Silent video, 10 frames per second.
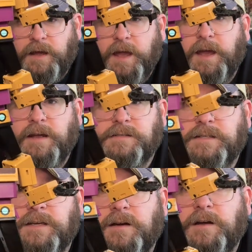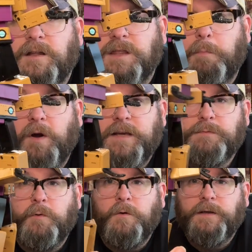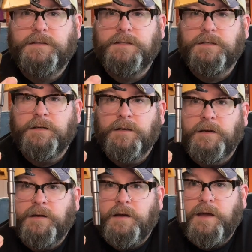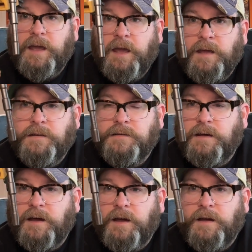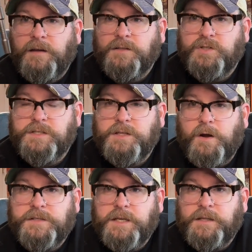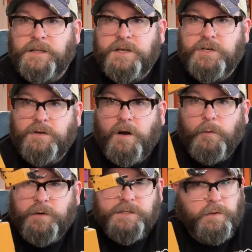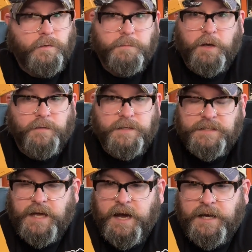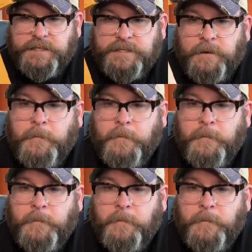and the price point and just the articulation are what sold me on these guys.